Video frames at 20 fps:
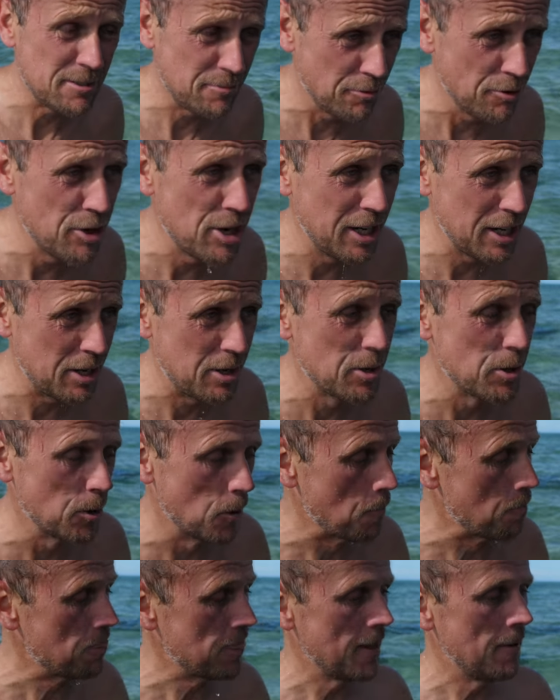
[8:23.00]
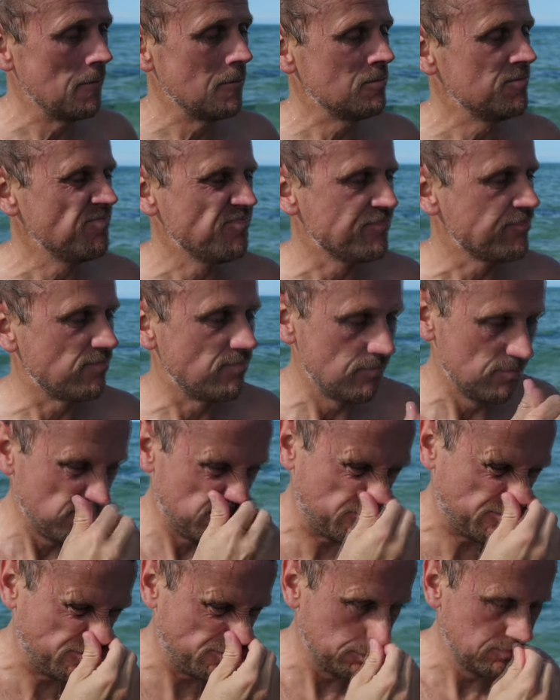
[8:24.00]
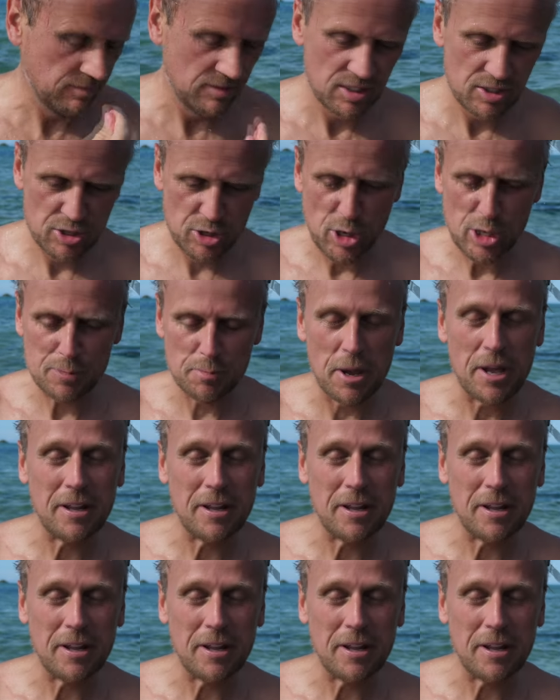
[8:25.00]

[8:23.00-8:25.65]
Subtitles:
is really cool. Excuse